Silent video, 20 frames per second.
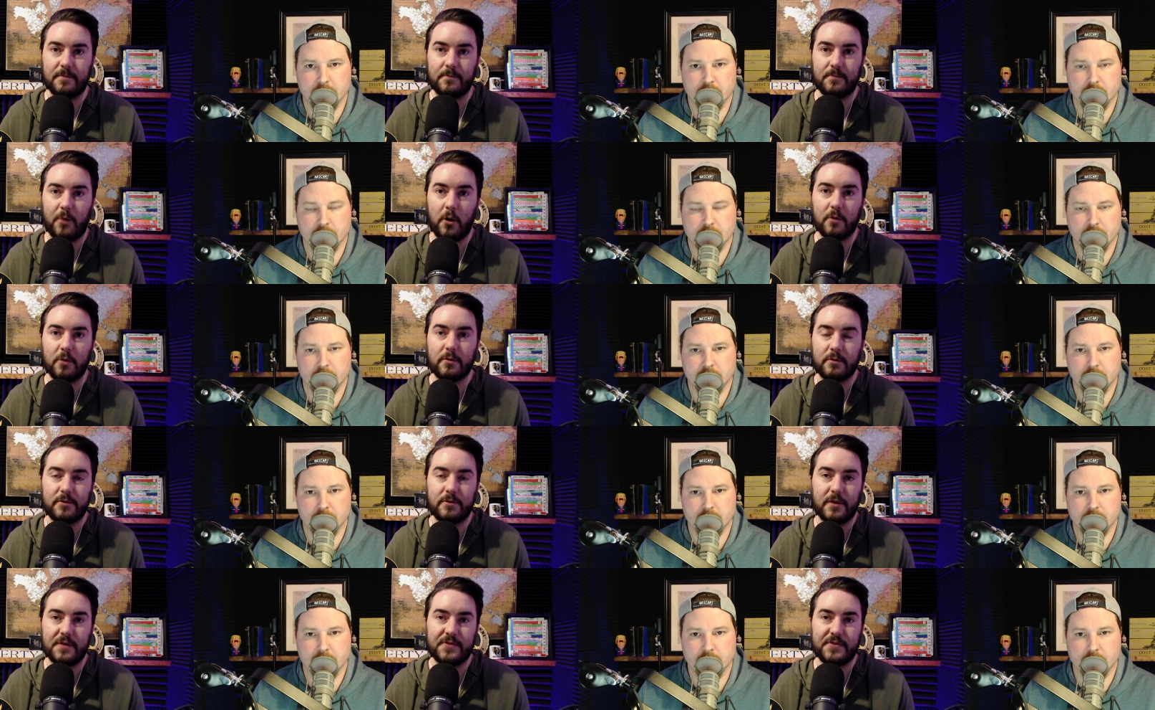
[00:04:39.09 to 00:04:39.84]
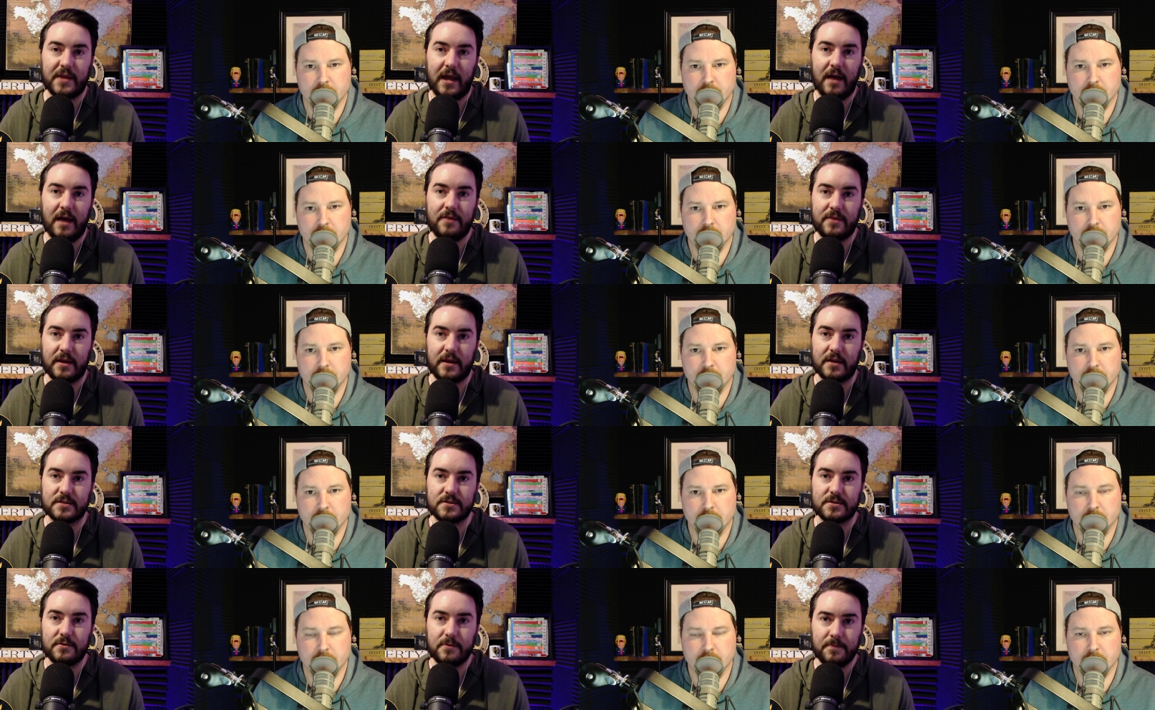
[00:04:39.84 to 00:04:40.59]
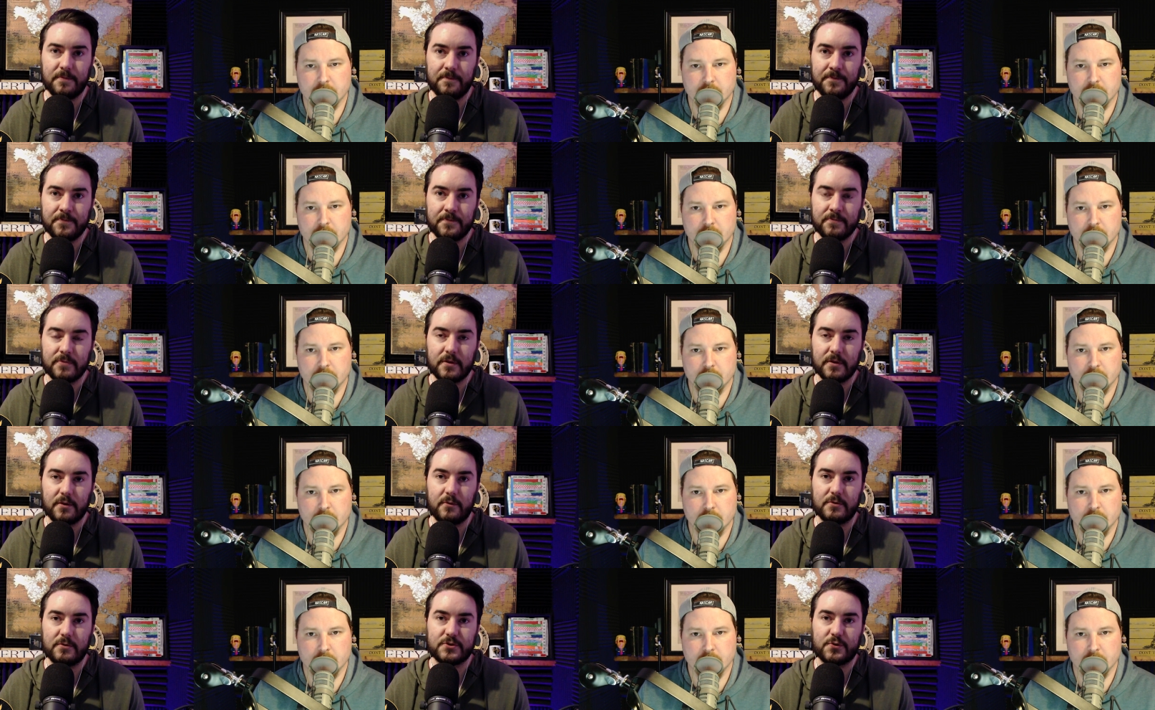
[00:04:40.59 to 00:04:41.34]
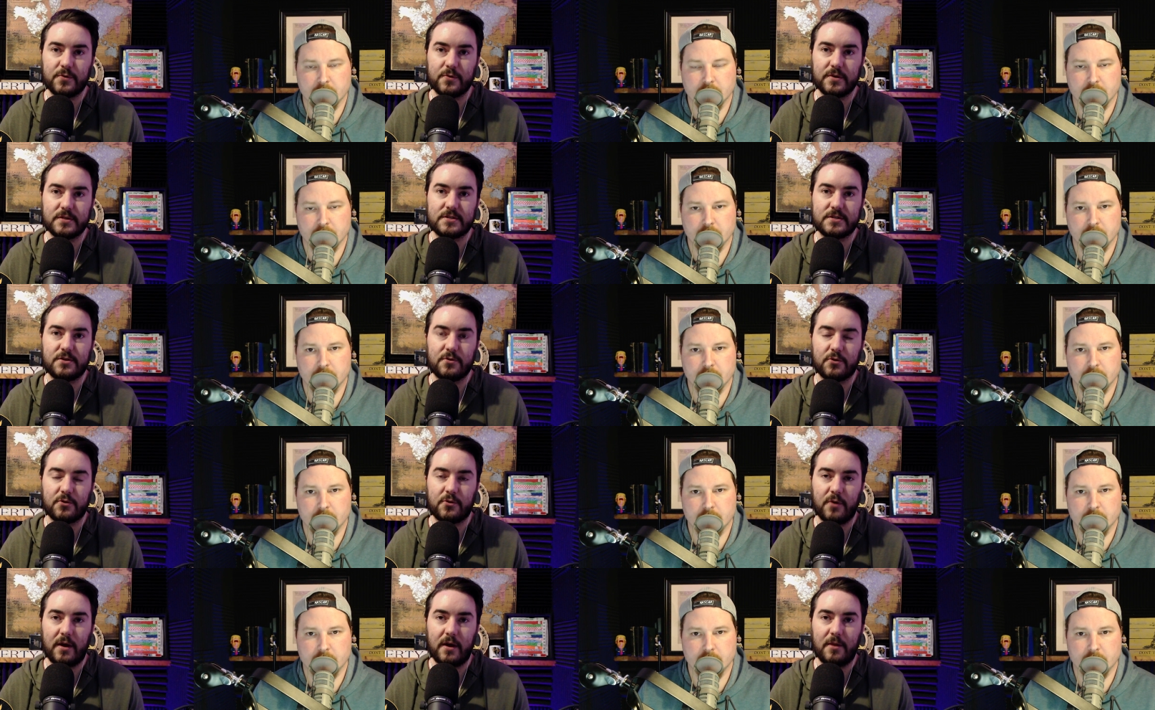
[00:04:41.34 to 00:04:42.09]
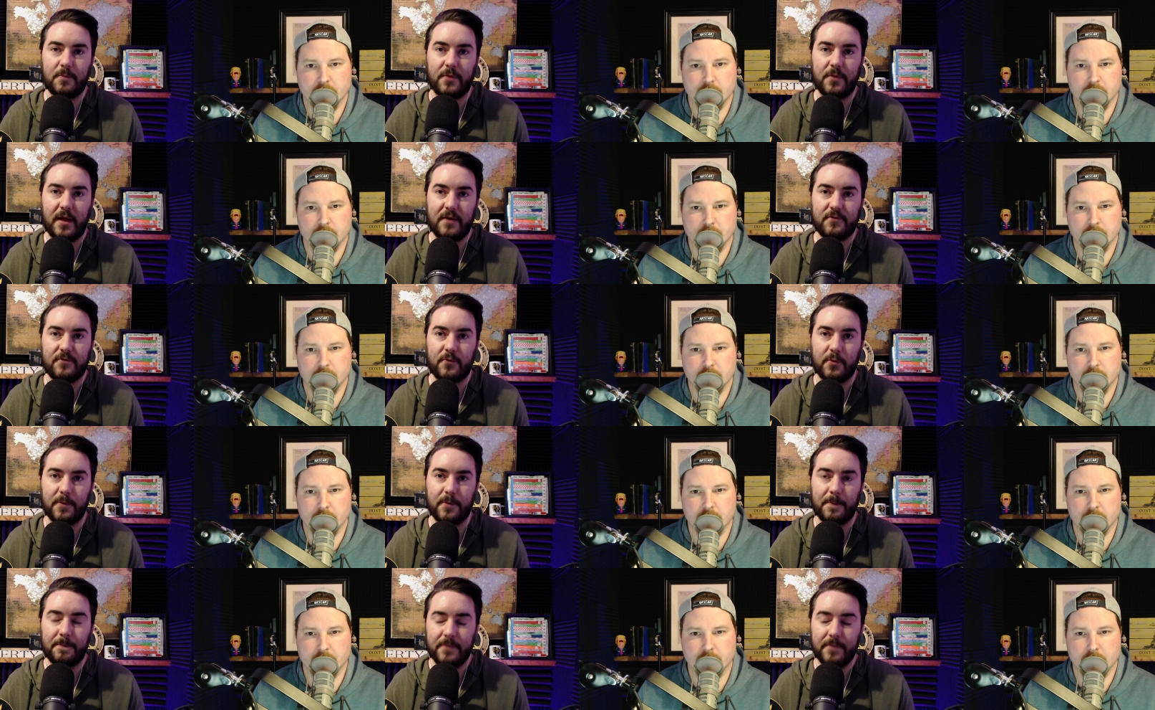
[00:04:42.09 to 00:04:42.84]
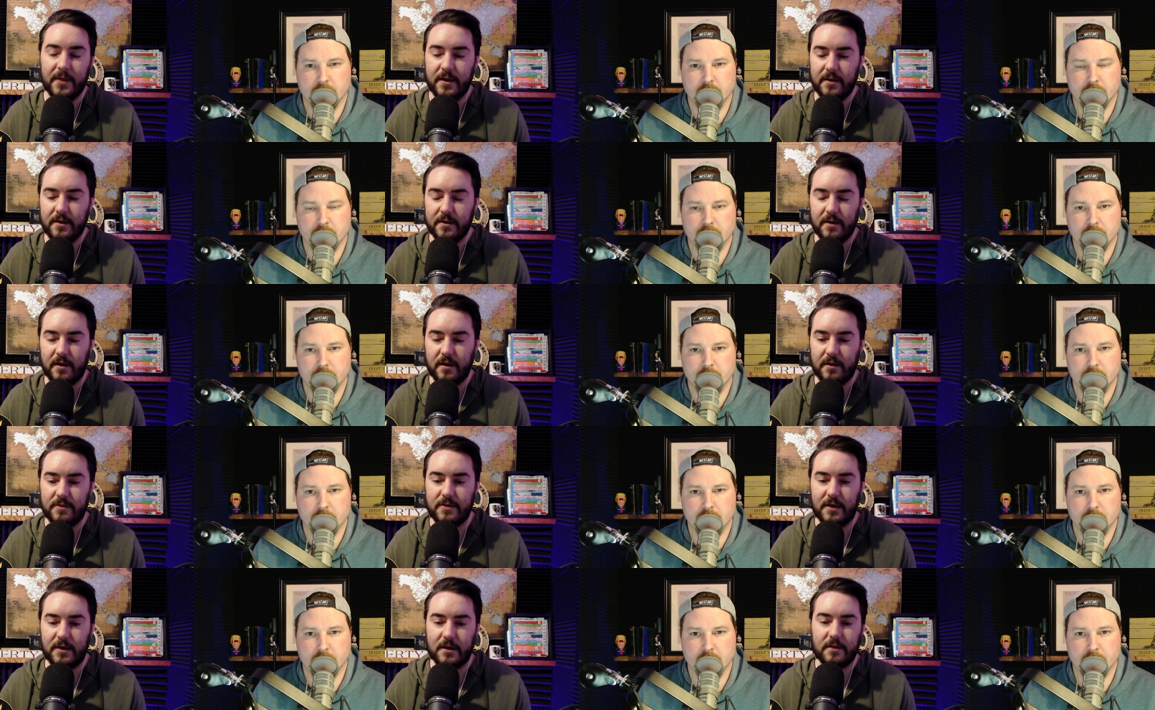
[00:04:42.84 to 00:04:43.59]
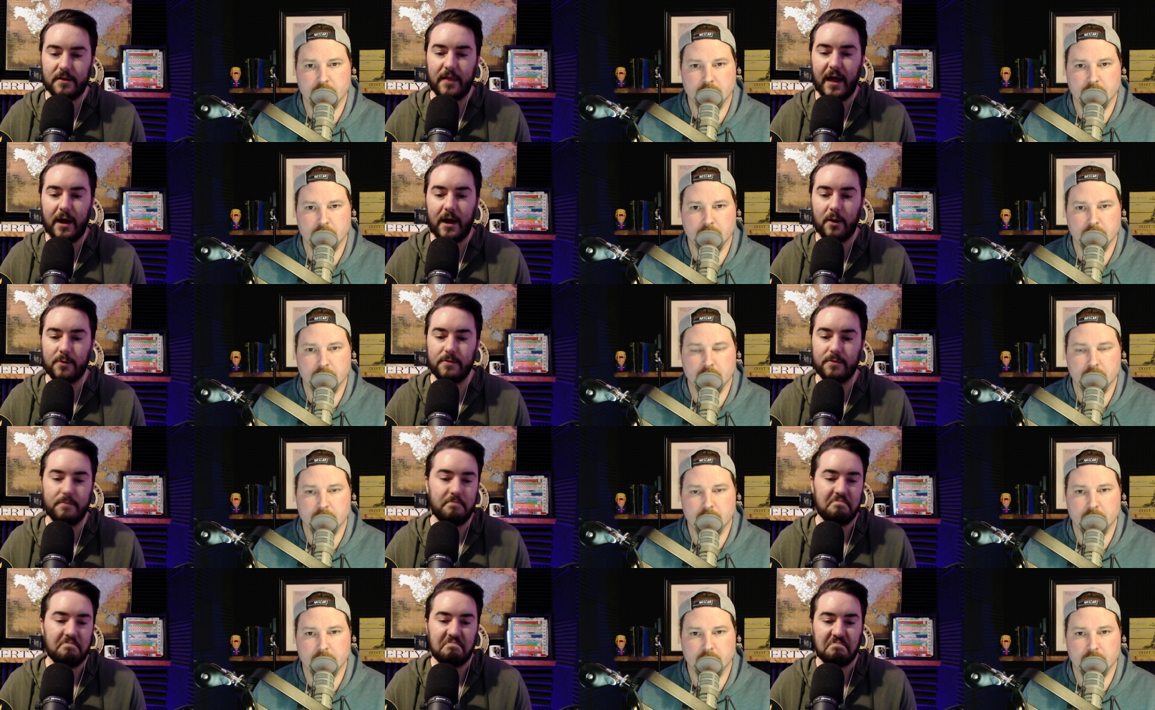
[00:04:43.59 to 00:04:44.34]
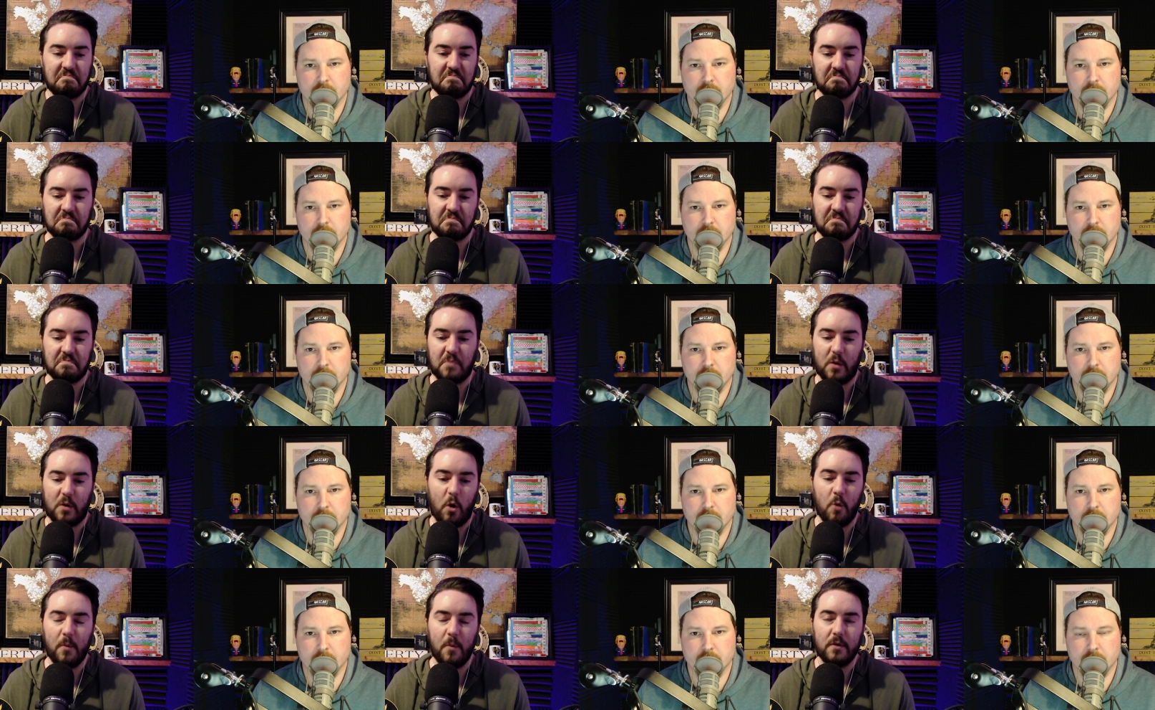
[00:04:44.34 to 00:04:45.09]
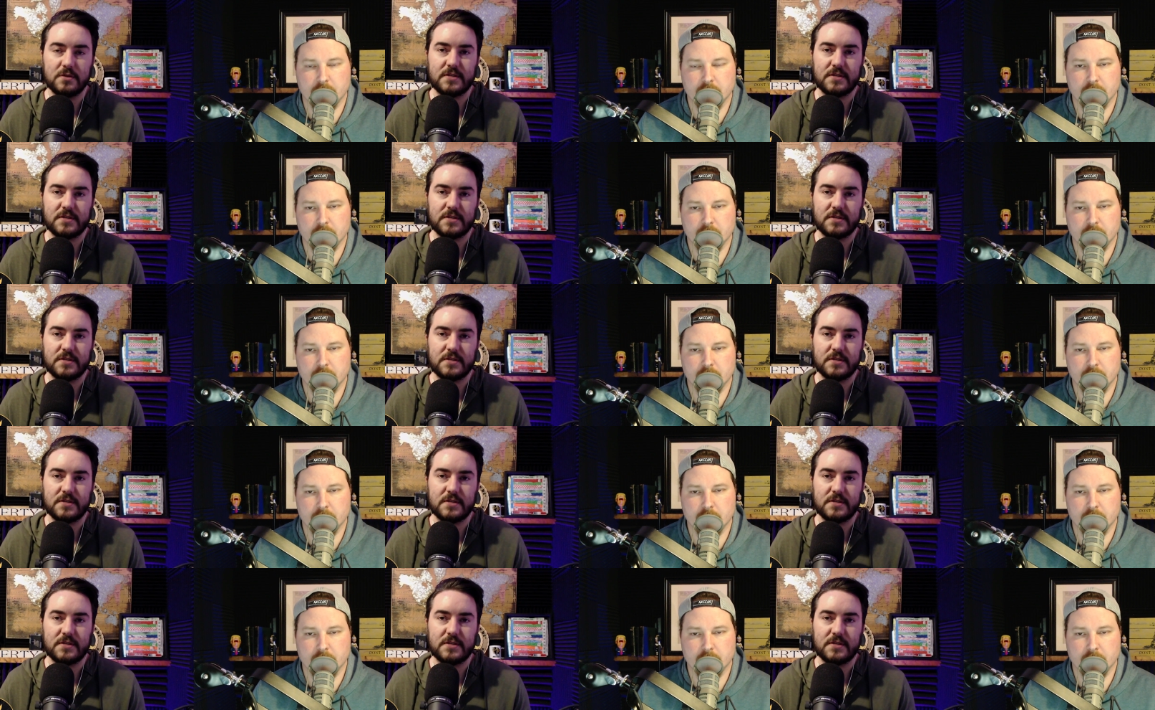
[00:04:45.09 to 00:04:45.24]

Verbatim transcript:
Speaker 1: Parler thought they had the answer, which was to create a platform uh, that allowed almost